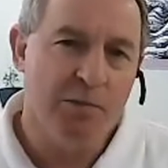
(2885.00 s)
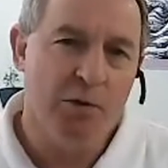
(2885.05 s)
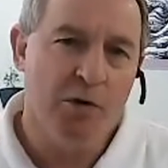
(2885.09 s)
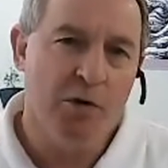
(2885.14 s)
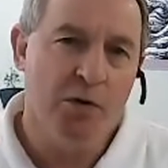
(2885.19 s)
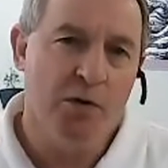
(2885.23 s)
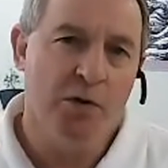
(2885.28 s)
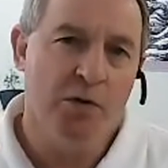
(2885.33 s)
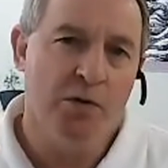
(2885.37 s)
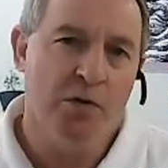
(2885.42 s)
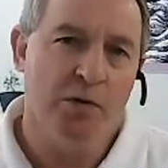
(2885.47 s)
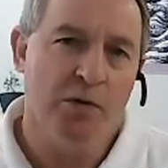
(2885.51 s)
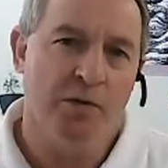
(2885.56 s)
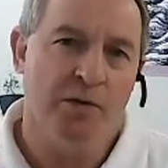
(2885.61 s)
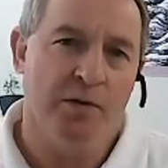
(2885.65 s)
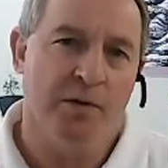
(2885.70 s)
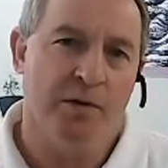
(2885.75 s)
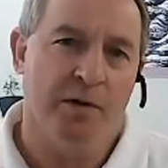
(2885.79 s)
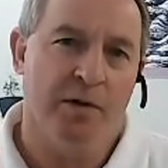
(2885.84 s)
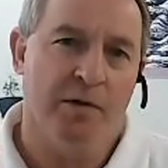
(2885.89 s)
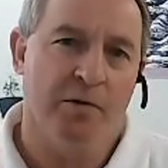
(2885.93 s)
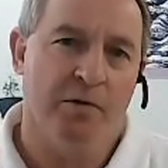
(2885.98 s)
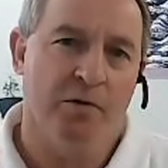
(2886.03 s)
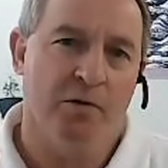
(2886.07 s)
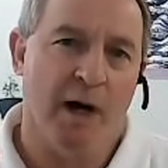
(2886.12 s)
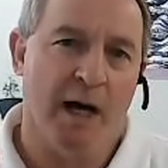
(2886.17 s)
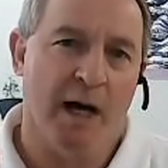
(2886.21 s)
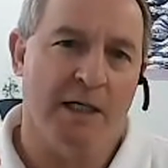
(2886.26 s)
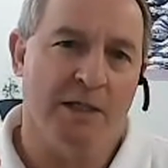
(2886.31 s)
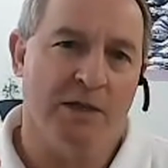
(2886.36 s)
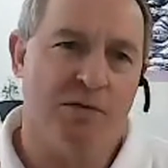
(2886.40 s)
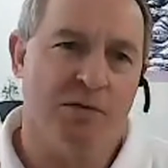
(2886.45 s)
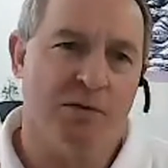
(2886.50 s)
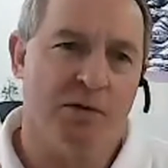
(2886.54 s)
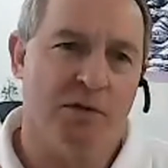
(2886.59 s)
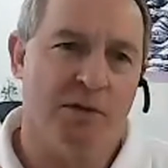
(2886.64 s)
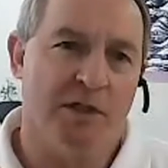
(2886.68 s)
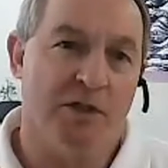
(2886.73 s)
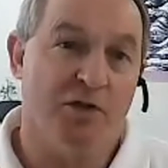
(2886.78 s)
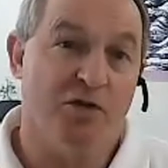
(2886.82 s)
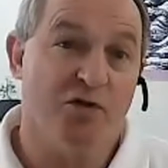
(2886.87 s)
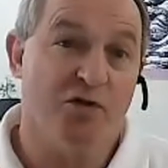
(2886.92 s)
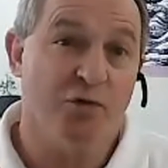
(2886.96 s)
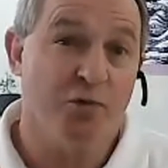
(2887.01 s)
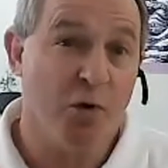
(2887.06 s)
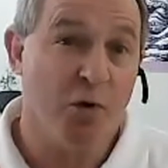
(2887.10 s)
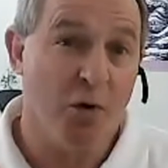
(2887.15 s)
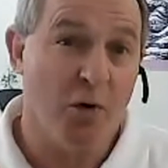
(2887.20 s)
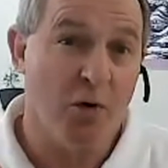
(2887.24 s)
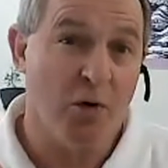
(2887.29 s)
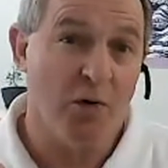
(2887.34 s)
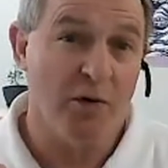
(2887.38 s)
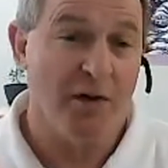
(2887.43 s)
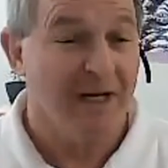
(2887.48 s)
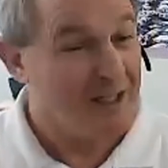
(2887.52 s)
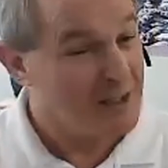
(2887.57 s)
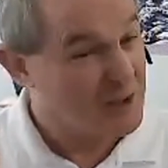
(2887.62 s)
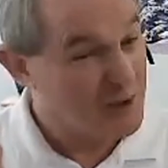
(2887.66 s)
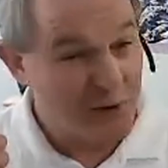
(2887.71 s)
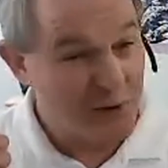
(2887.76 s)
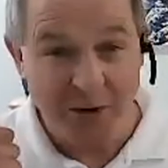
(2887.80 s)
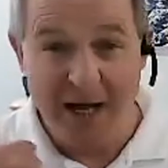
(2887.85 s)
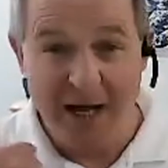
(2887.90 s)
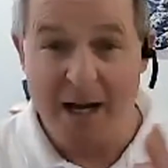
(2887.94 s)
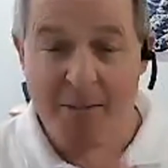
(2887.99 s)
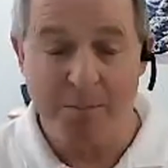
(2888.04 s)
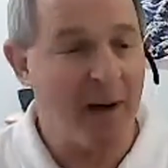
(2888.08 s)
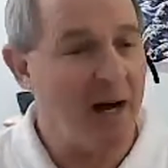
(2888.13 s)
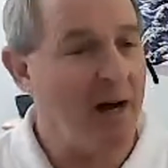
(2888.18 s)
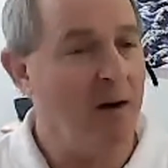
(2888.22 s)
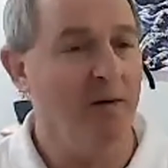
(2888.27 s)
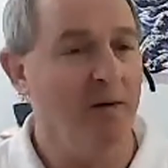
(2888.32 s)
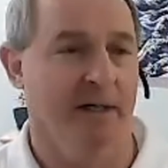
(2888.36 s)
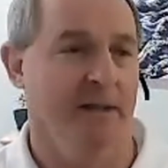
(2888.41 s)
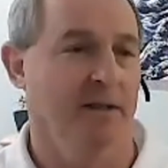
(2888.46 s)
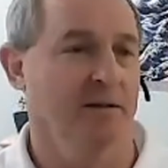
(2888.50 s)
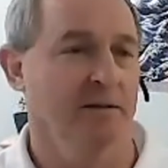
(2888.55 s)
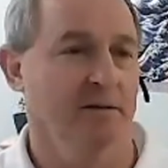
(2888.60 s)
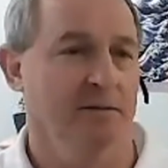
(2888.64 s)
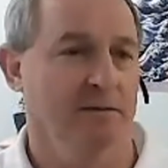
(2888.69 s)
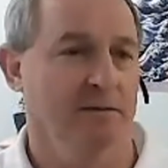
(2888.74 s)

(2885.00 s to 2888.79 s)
smooth, gradual, controlled, so you're not pounding.